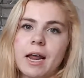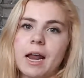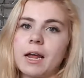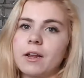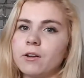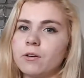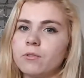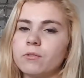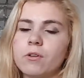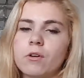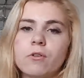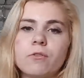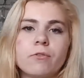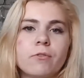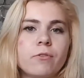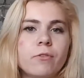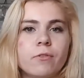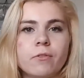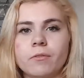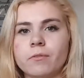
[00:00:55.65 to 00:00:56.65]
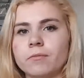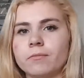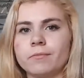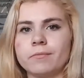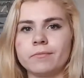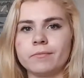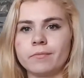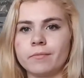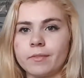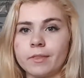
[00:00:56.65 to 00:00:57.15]
I don't know if
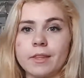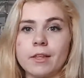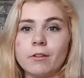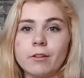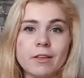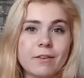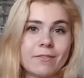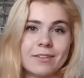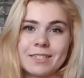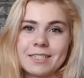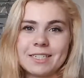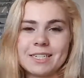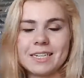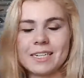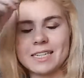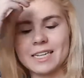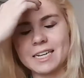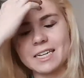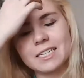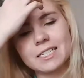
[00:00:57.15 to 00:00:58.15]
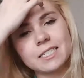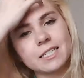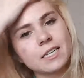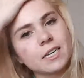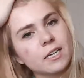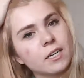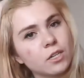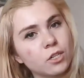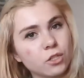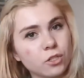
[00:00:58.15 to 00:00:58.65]
they'll even see this.
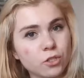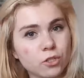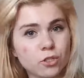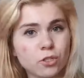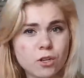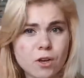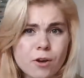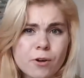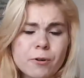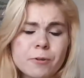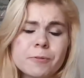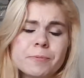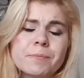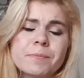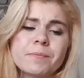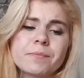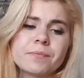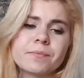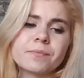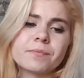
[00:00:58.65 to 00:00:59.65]
So